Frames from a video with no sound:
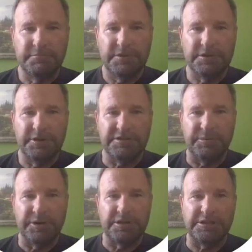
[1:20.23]
So here's a
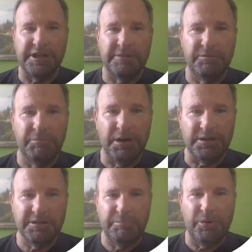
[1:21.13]
worked example.
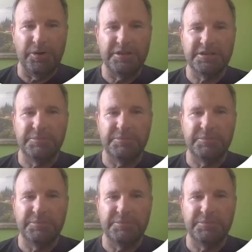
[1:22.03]
Plot the points